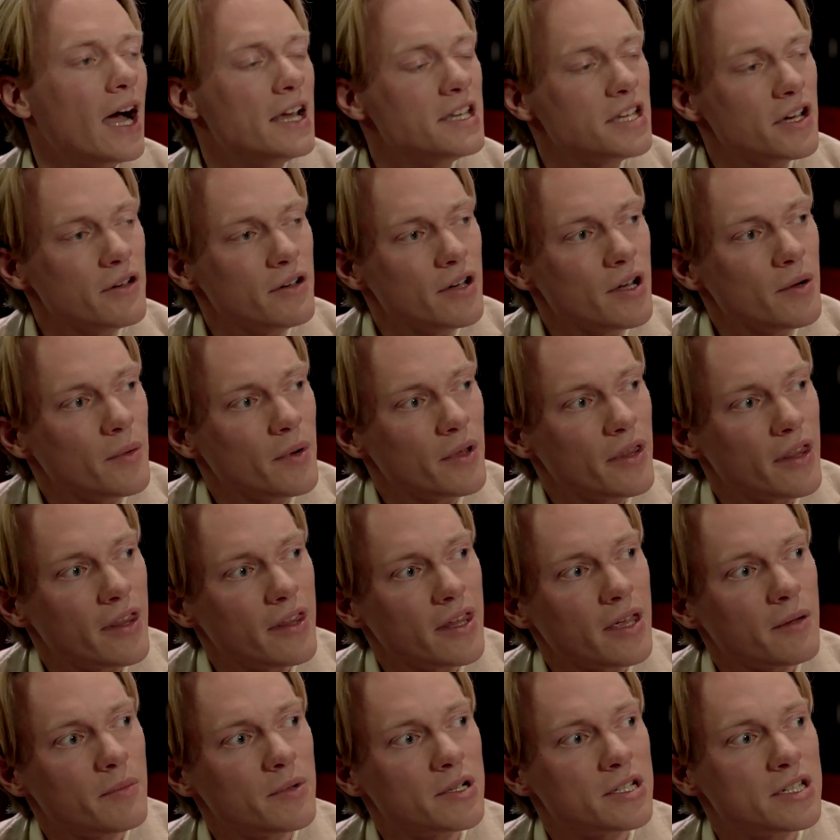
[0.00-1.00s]
I don't know whether
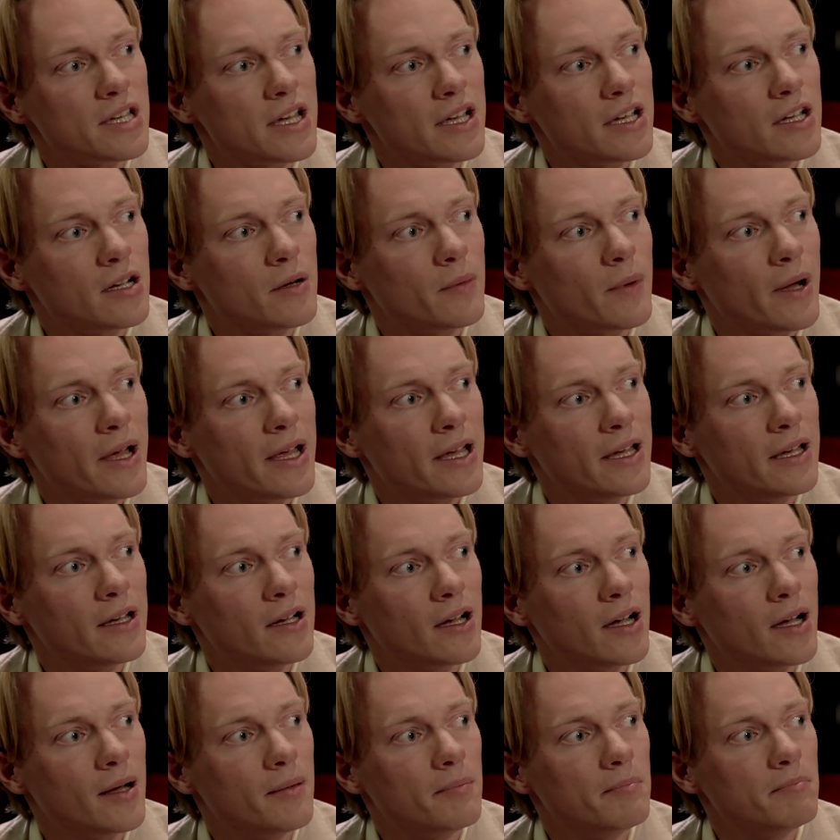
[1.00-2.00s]
they would take
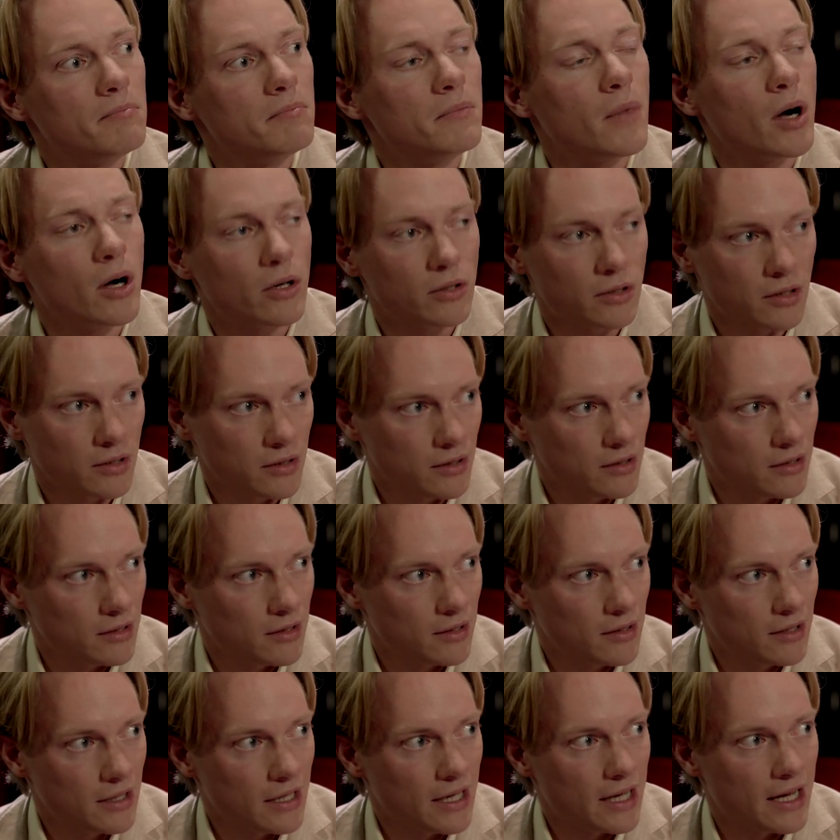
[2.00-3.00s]
away a moral.
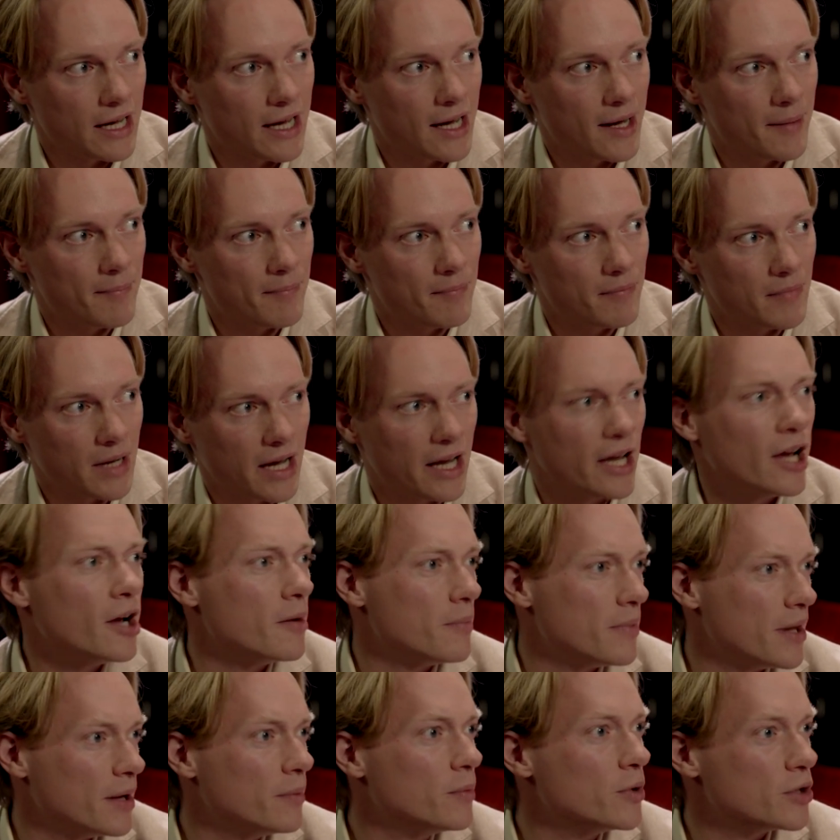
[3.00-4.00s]
I
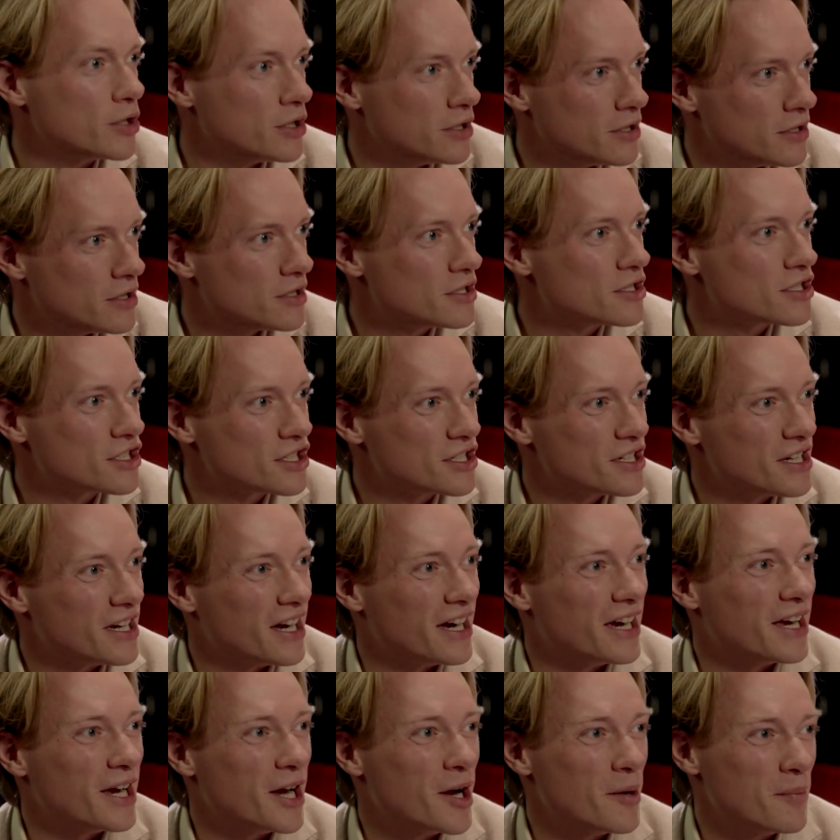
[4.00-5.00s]
hope they wouldn't.
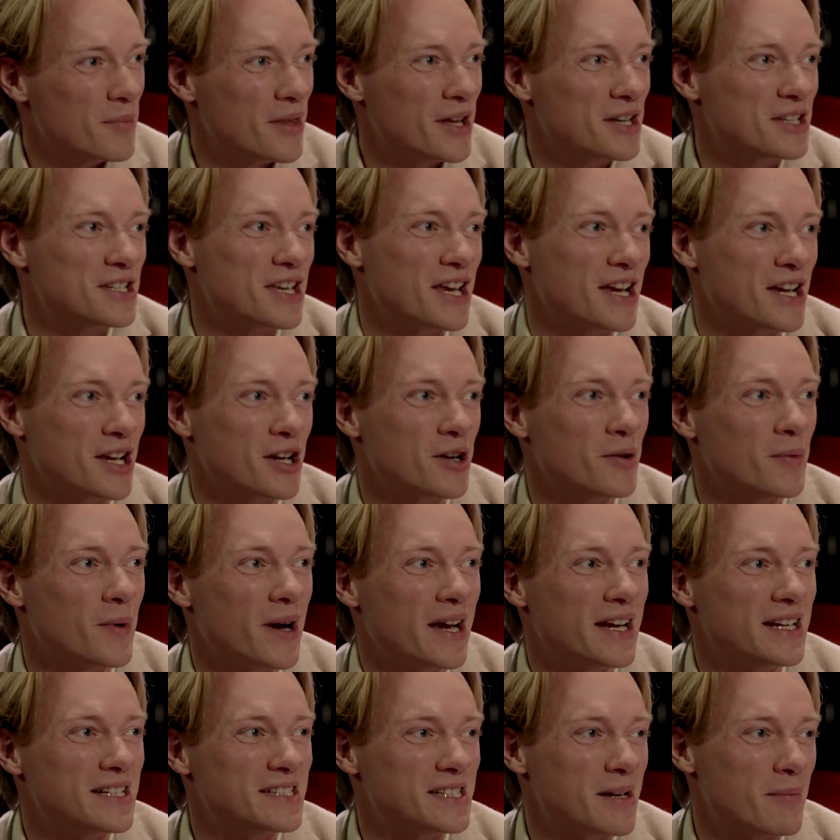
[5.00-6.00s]
I hope they'd take
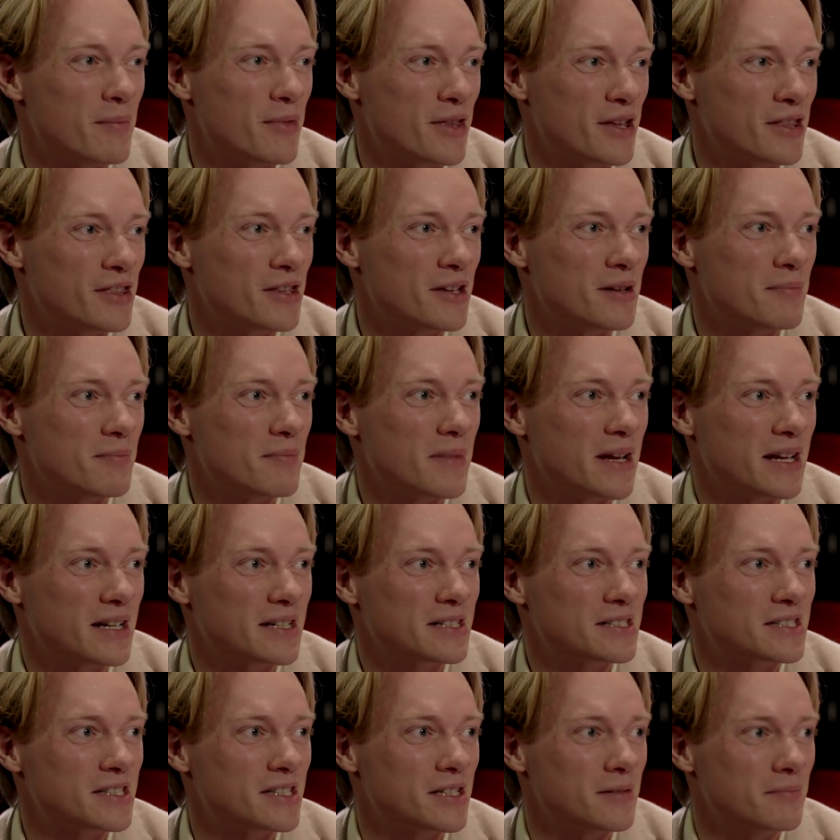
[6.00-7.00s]
away something that
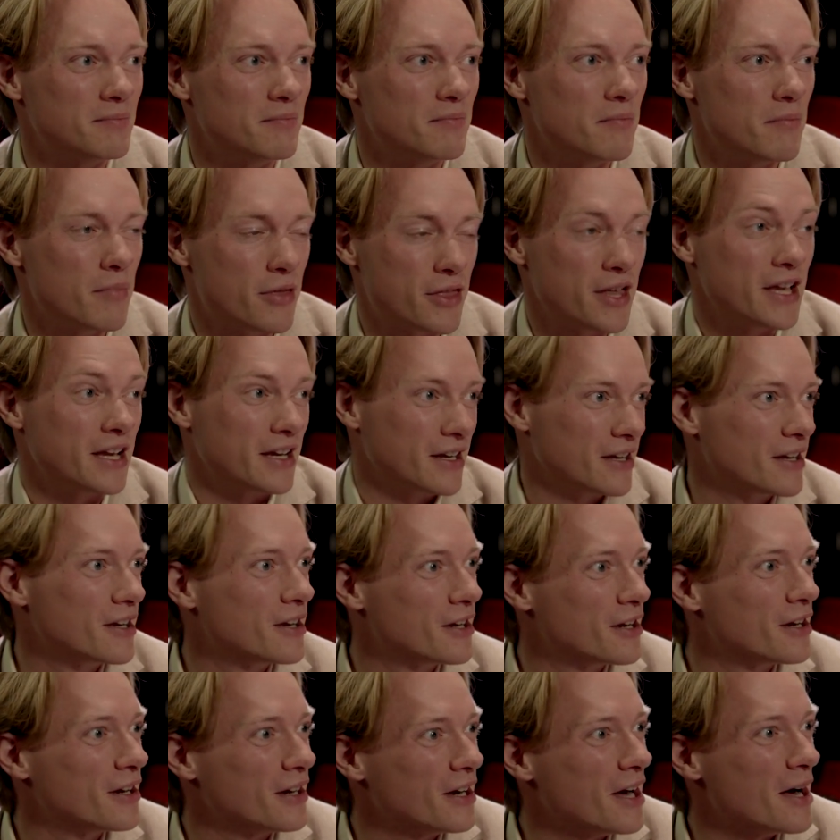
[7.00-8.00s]
makes them
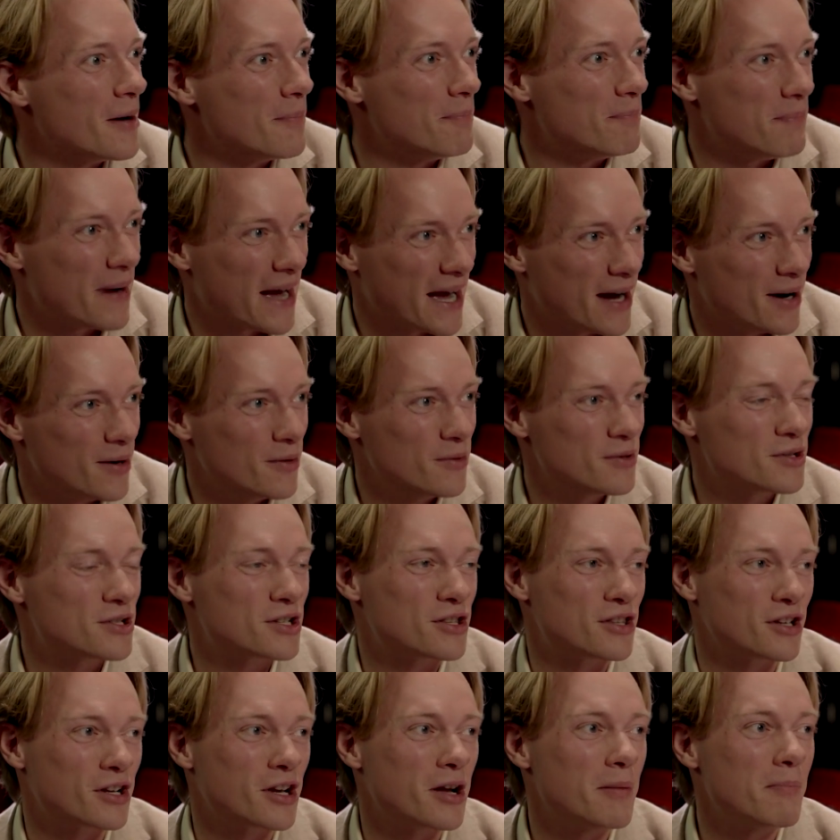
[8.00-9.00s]
think about
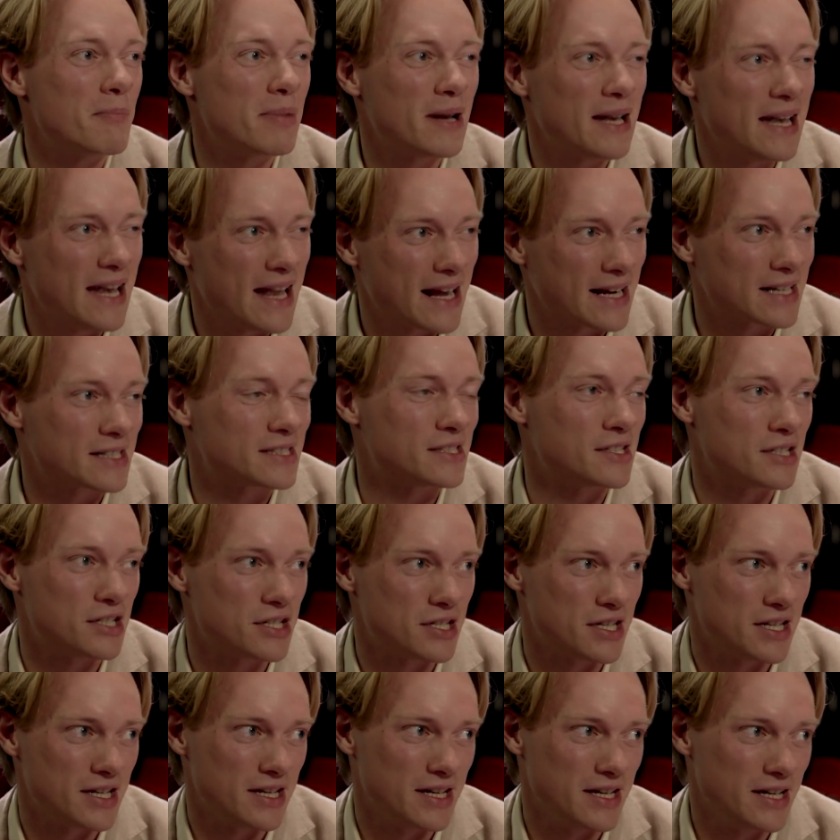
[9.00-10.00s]
the
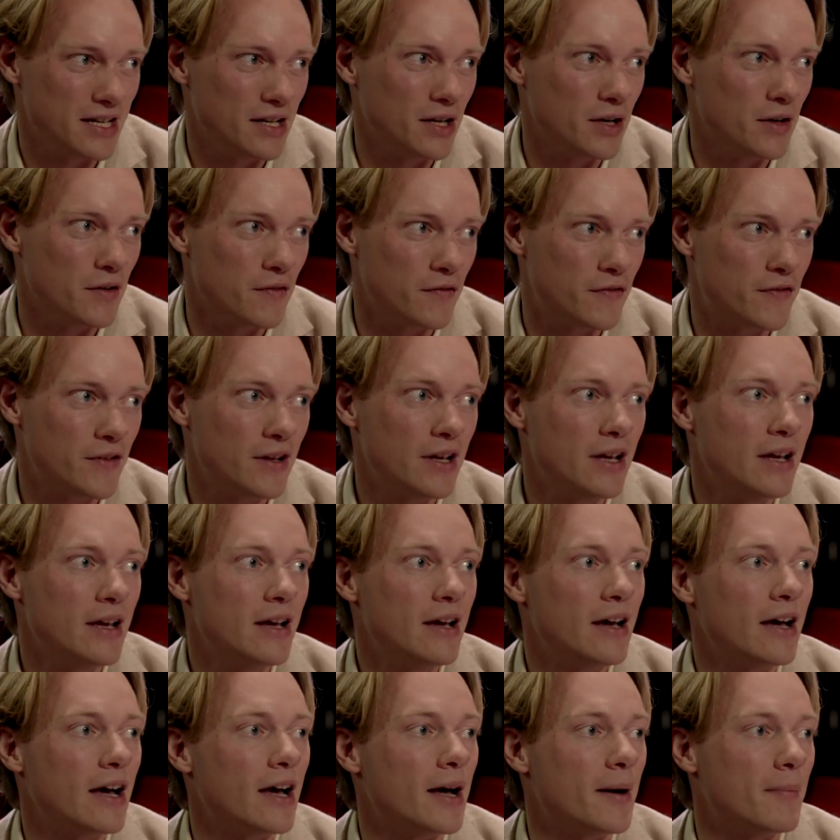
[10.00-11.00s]
complexity of
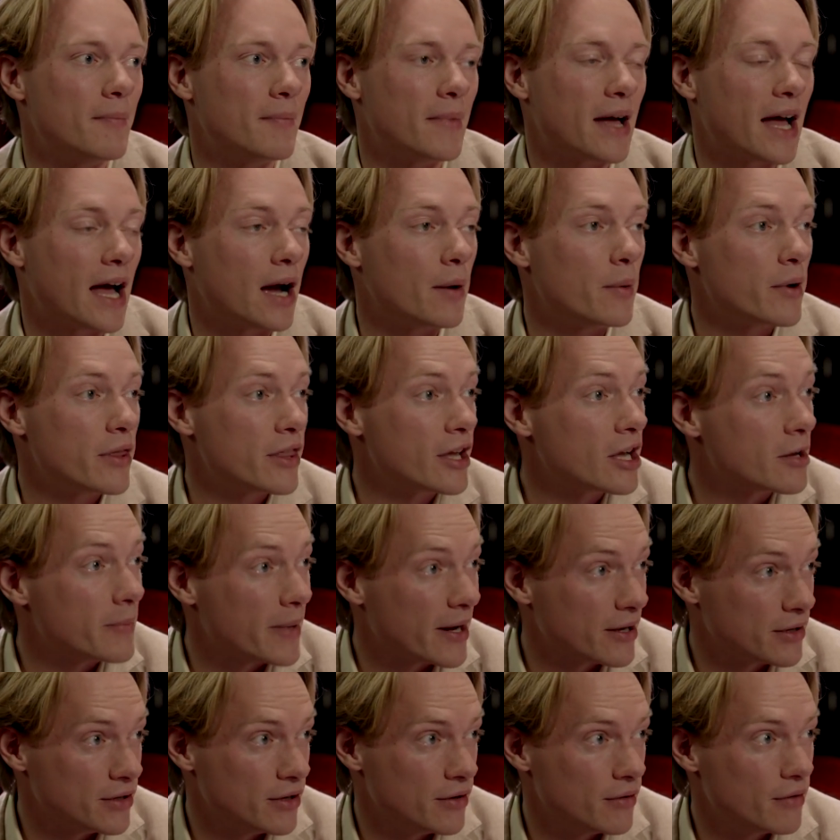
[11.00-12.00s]
how we think
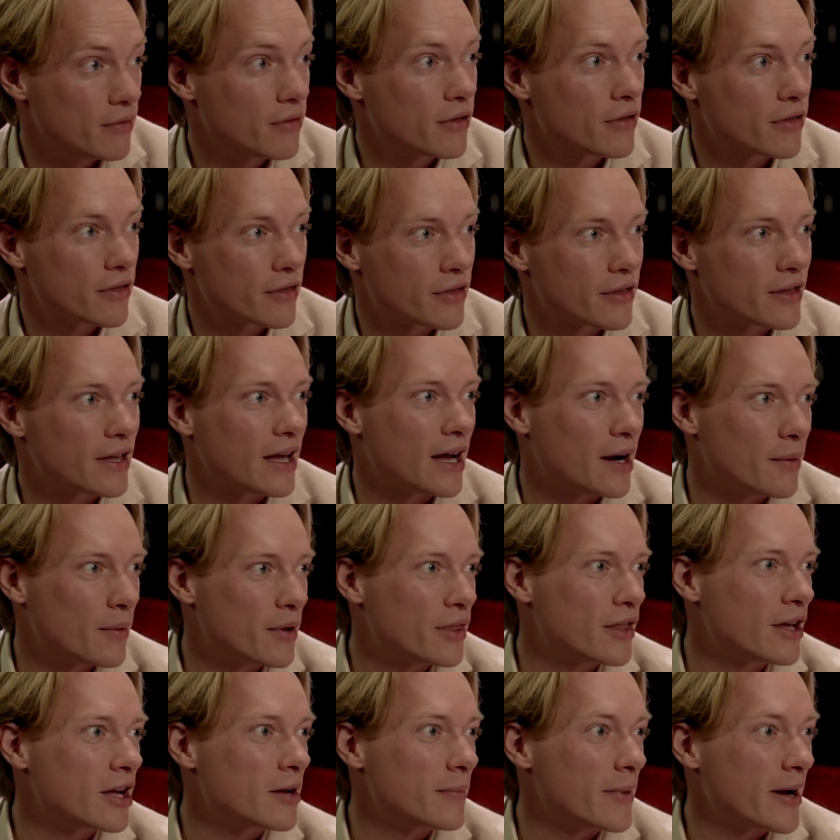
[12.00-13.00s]
about youth, how we
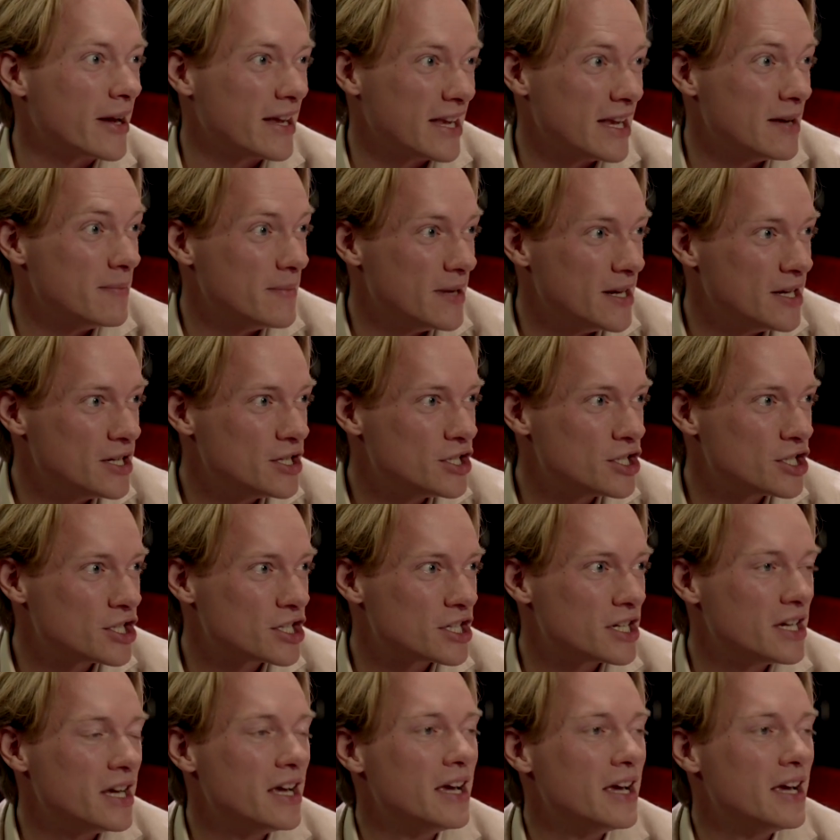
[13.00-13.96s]
think about image.